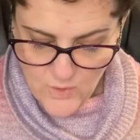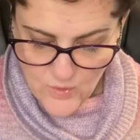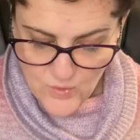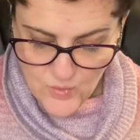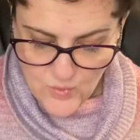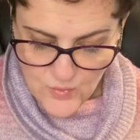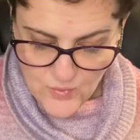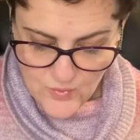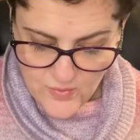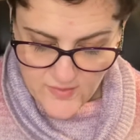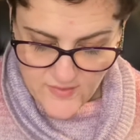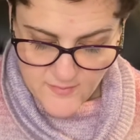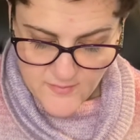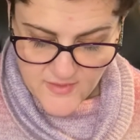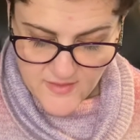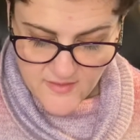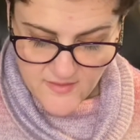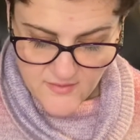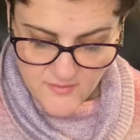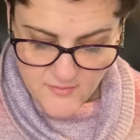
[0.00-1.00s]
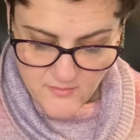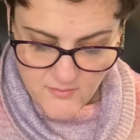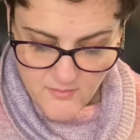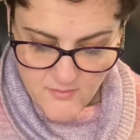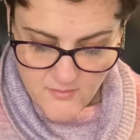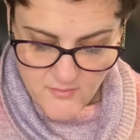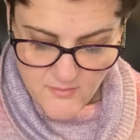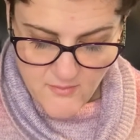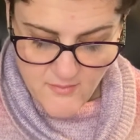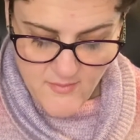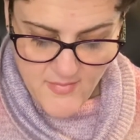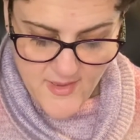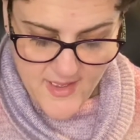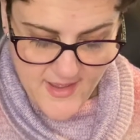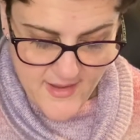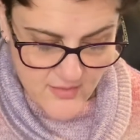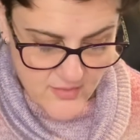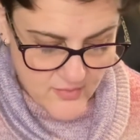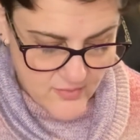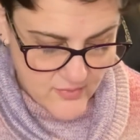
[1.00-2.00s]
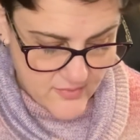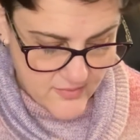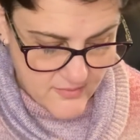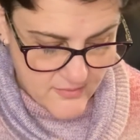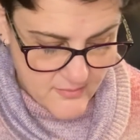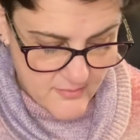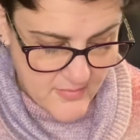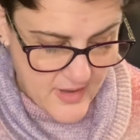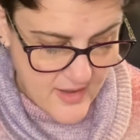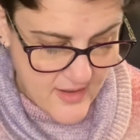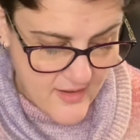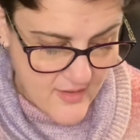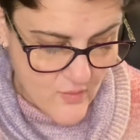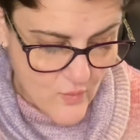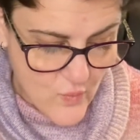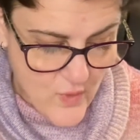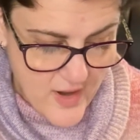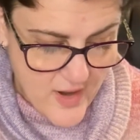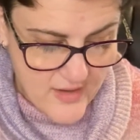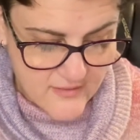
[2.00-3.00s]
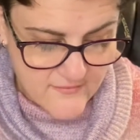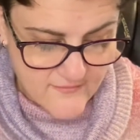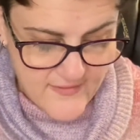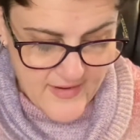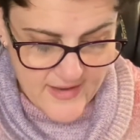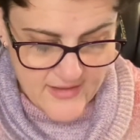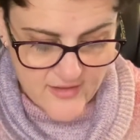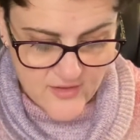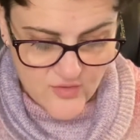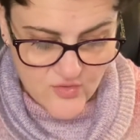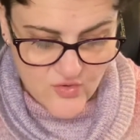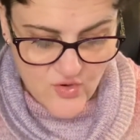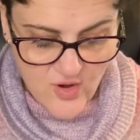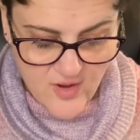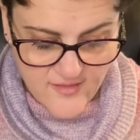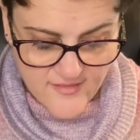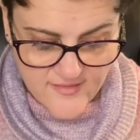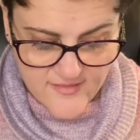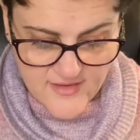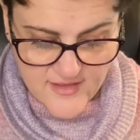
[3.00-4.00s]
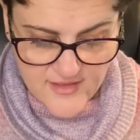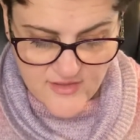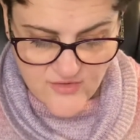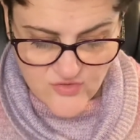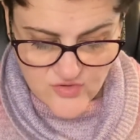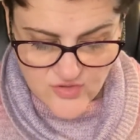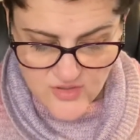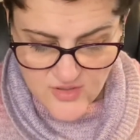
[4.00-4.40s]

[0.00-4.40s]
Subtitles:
Christmas Boughs by Wild Violet Cross Stitch.